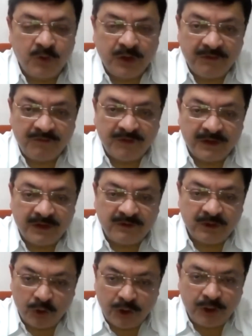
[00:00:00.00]
to give uh,
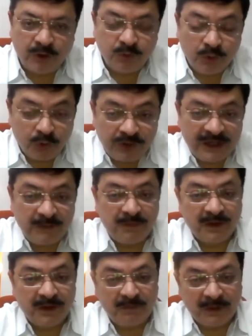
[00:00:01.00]
security to those
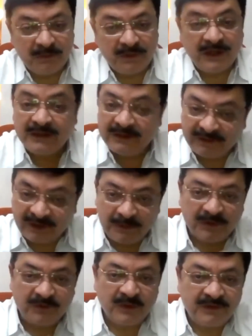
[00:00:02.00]
uh, people in the
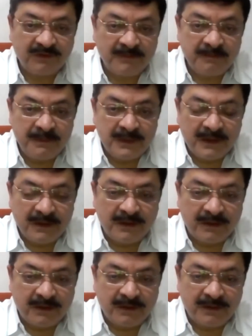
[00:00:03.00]
cyberspace,
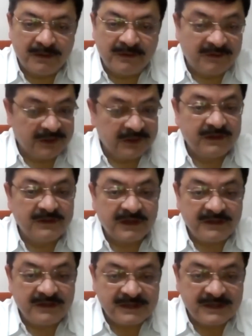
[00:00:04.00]
uh, the citizens
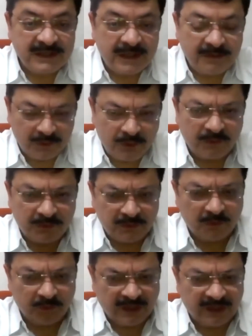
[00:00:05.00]
existing there. You know,
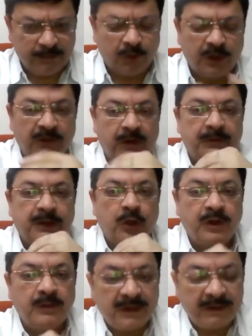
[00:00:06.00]
you can keep on developing
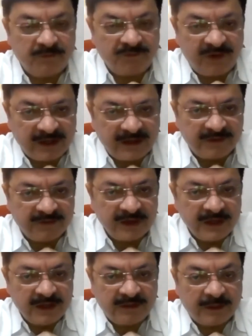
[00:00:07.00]
on it, but fact
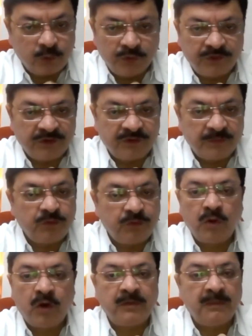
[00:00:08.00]
is that those systems
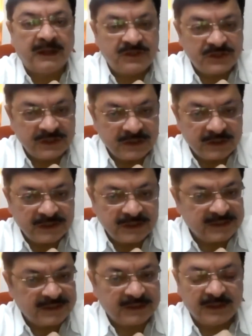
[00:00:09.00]
do not match
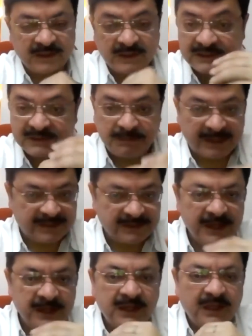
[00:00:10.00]
this, this
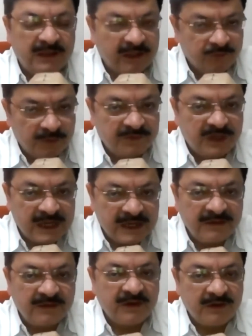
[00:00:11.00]
space. That's what I'm saying.
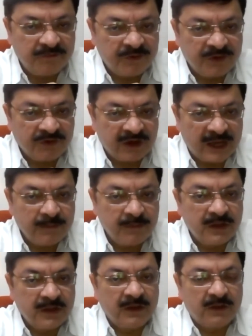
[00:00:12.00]
It is a different
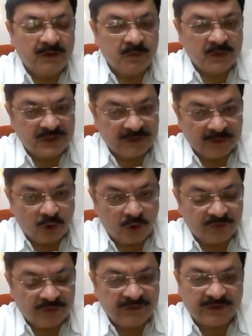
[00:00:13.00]
crime which is
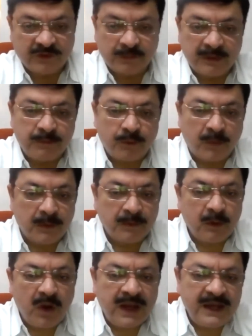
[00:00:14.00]
causing such a big problem.
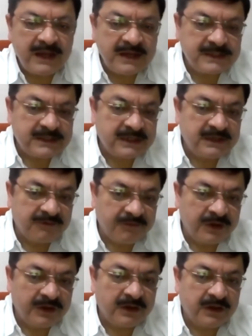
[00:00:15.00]
Now, why is it a
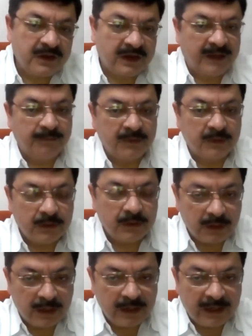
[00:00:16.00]
different crime?
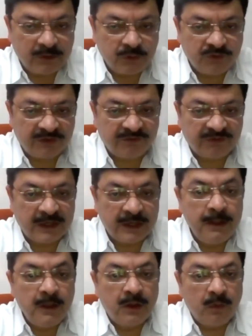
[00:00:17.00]
Uh, I'd like to just
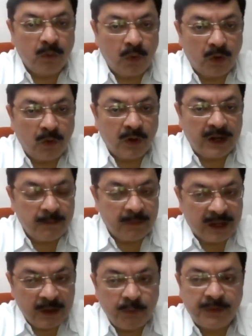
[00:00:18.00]
say what, what are
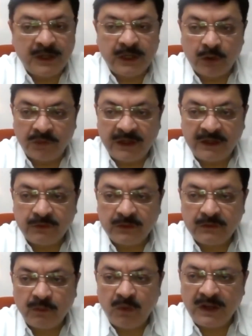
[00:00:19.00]
my opinion on this.
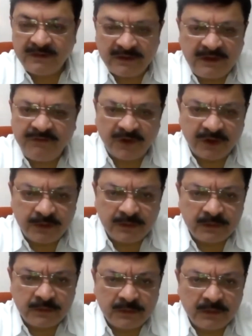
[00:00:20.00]
Why is it different?
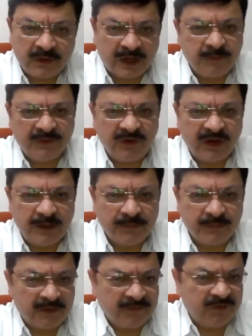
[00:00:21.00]
Crime is
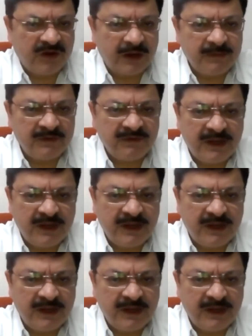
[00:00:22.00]
crime. Every crime is